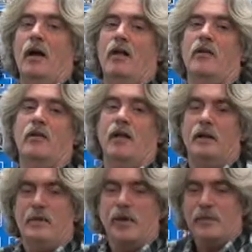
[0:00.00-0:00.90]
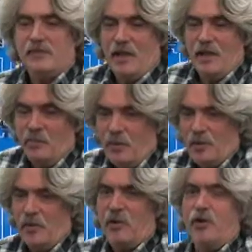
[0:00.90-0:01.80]
Hello again, my name is Al
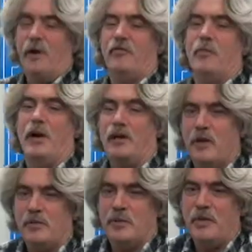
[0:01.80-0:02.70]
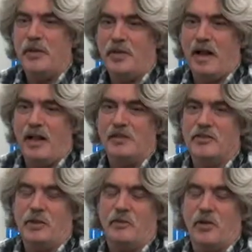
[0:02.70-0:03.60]
Palmer. I'm from Montcalm Community
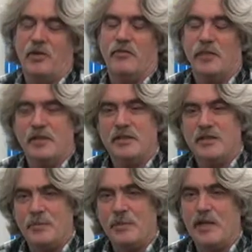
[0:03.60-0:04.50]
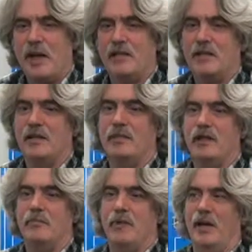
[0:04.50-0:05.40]
College and I'm trying to fill in some of the content
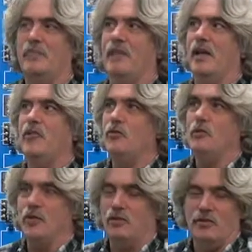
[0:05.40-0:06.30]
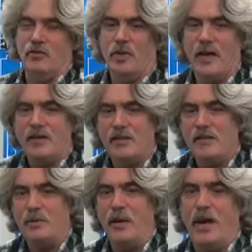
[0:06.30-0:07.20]
that might make doing your learning
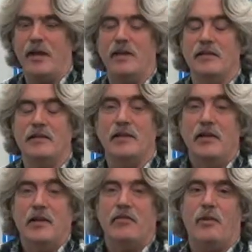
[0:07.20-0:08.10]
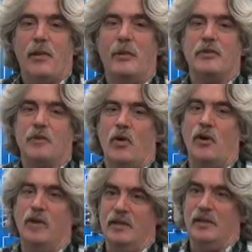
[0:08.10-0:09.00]
activity packets from
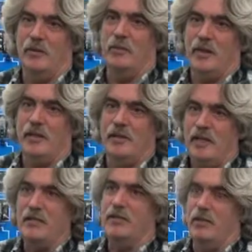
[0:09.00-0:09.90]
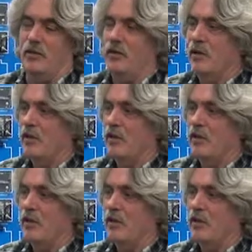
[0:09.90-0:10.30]
Amatrol a little bit easier.